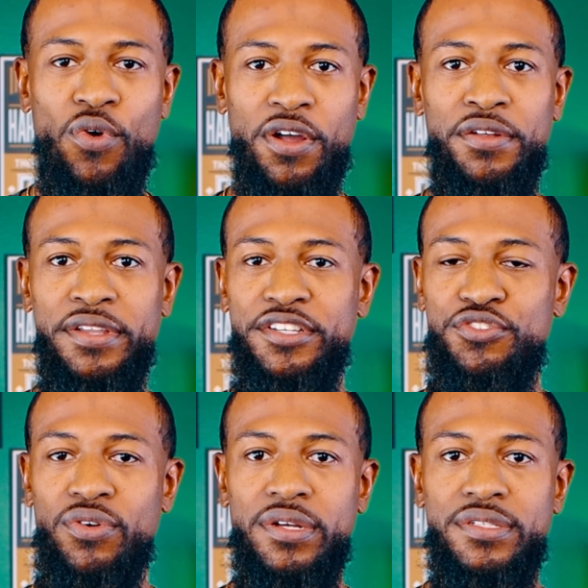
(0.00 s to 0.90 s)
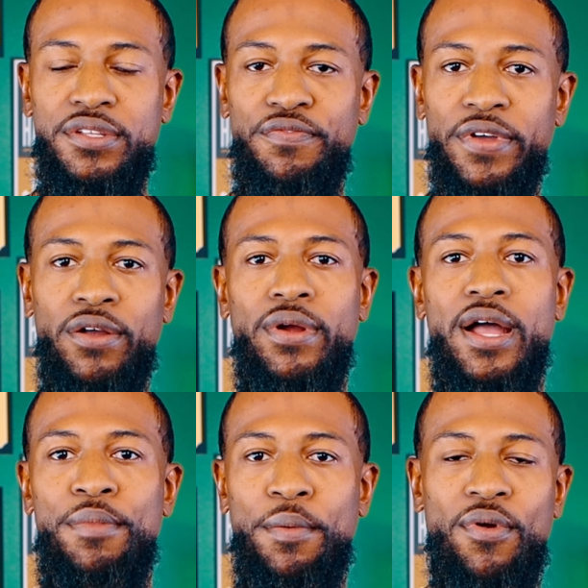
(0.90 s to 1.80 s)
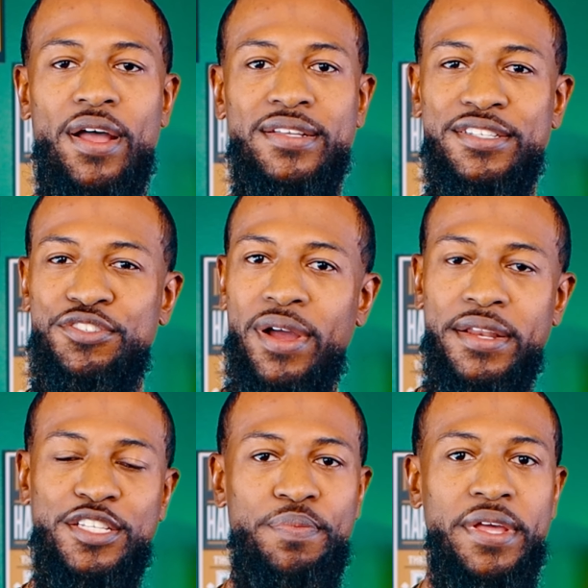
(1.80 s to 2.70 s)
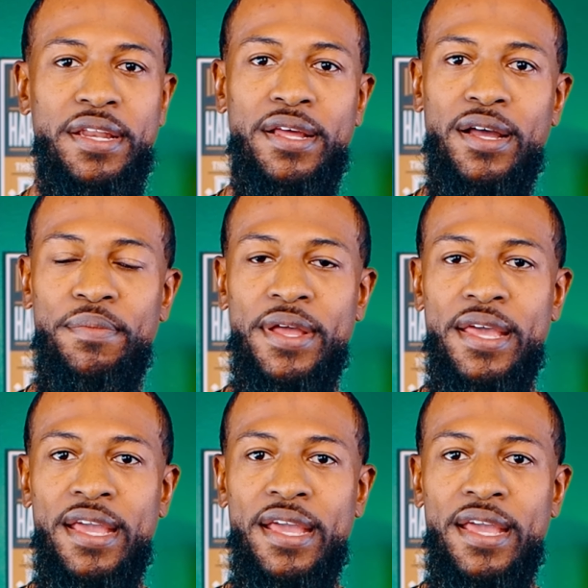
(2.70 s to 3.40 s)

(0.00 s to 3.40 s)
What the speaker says: working on these trucks to figure out my process, trying to speed it up